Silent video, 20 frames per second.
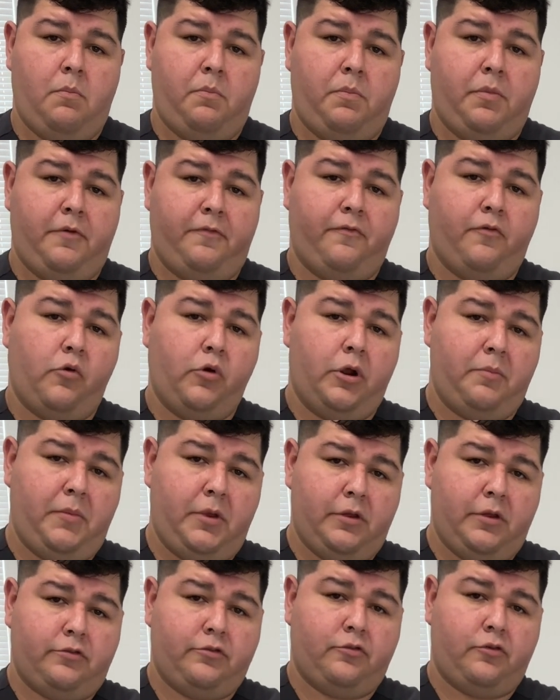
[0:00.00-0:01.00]
Before
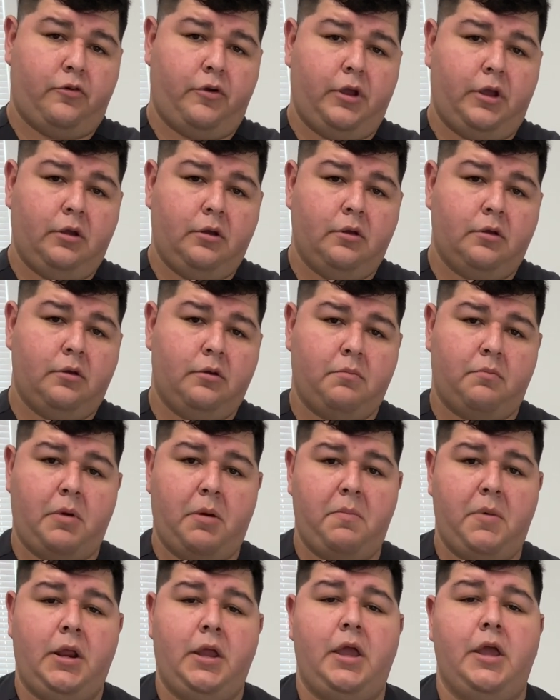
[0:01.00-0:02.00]
administering my
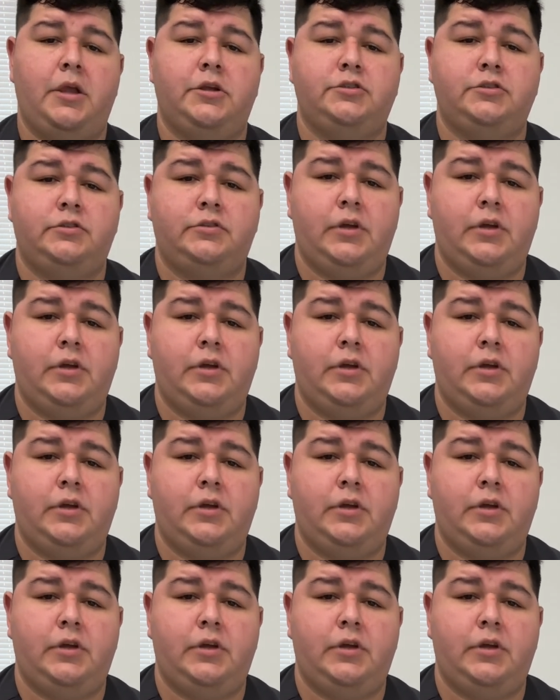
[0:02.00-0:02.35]
medications,